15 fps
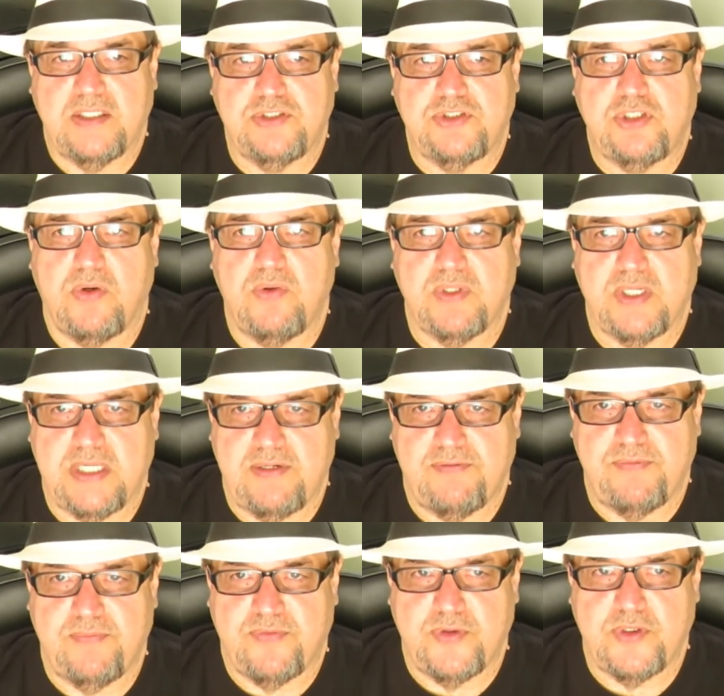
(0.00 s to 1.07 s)
don't get a
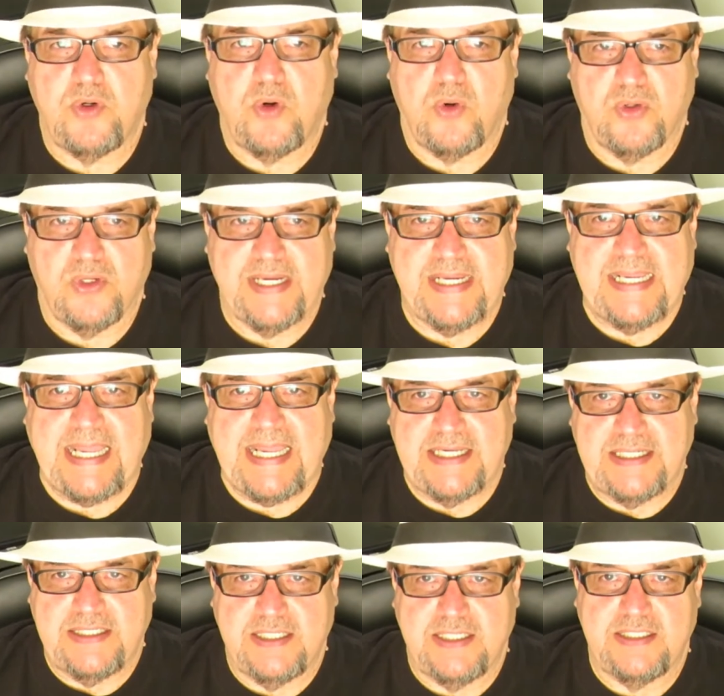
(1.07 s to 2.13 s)
foothold
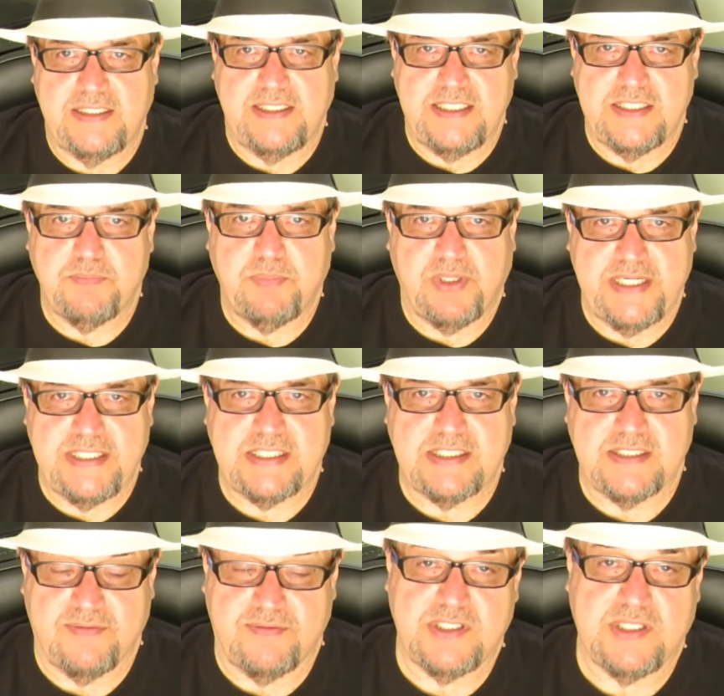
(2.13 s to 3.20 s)
again in these
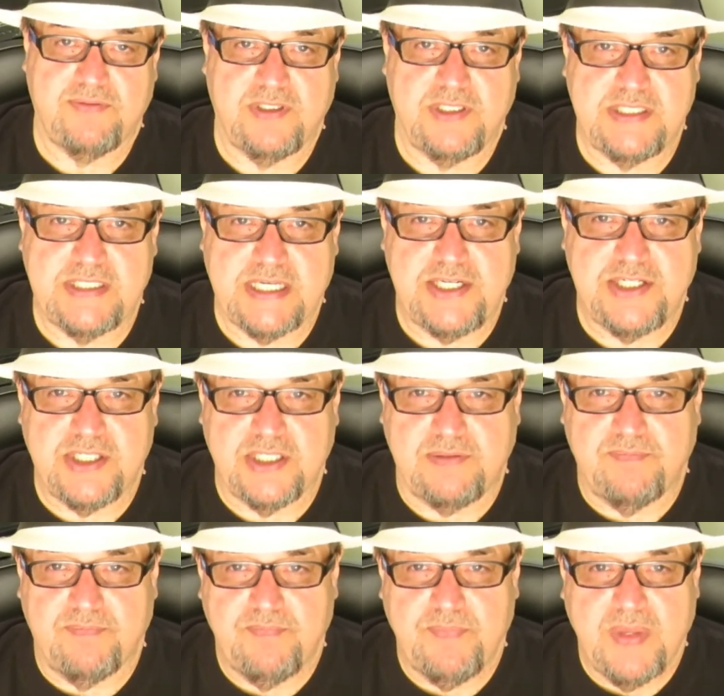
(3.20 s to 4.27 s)
places of civilization.
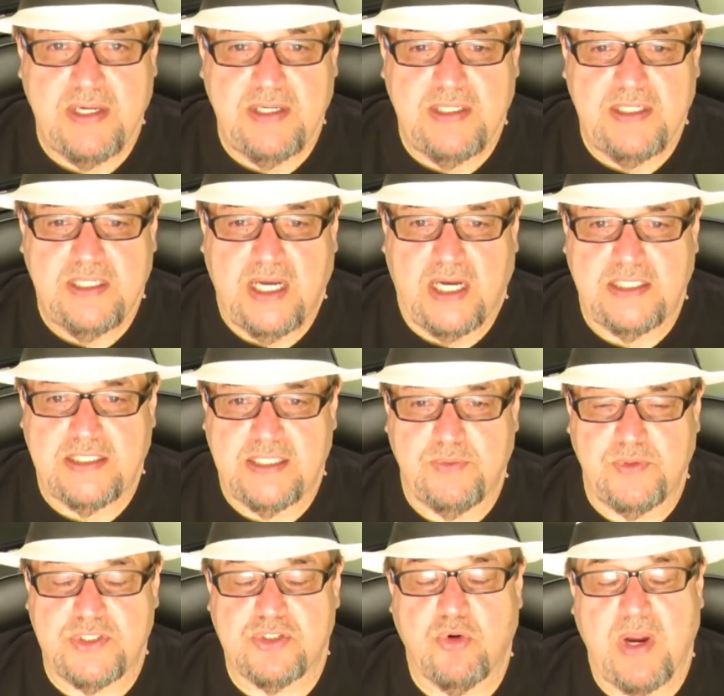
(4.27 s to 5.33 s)
It
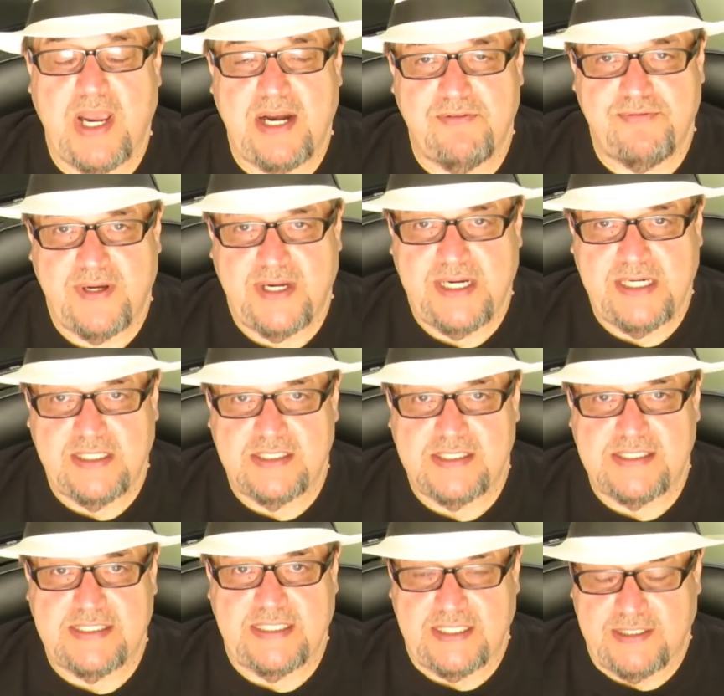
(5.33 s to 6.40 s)
was gratifying to
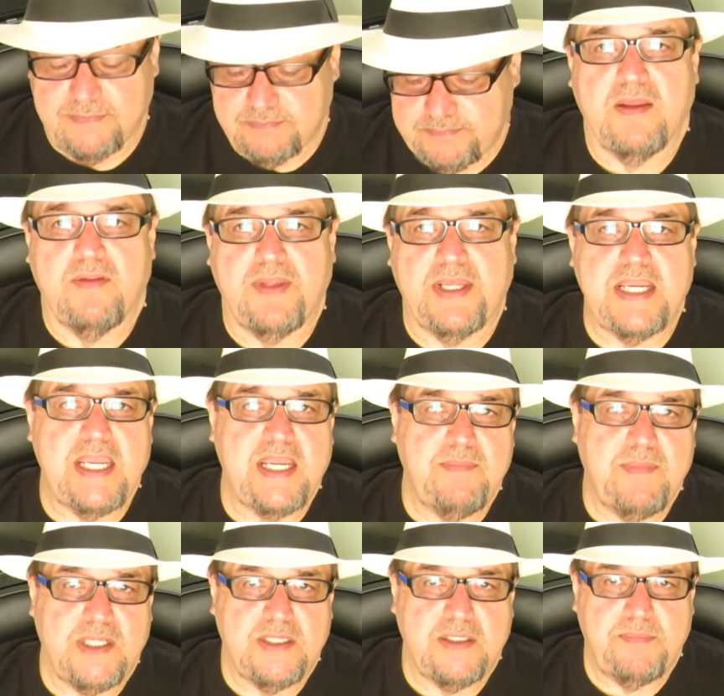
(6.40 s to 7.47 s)
see. They
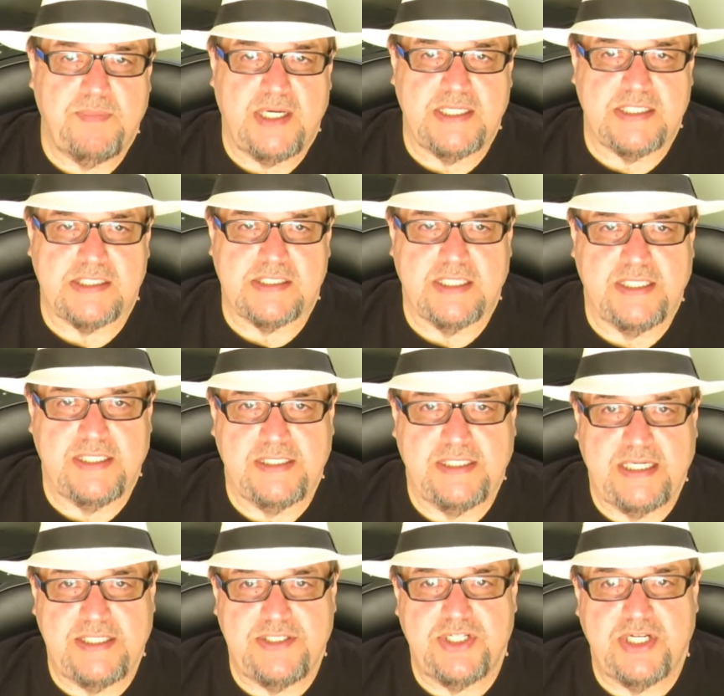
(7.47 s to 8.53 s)
came on the bus and
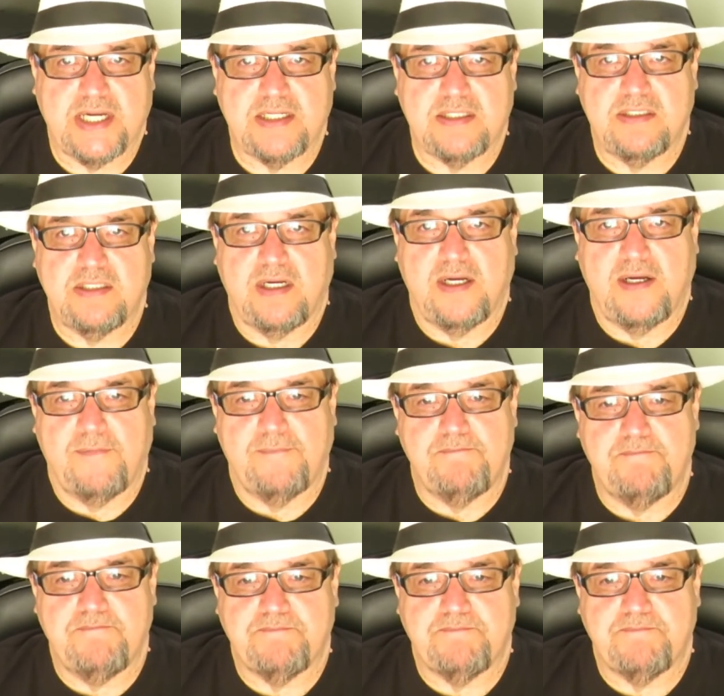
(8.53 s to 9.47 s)
they checked our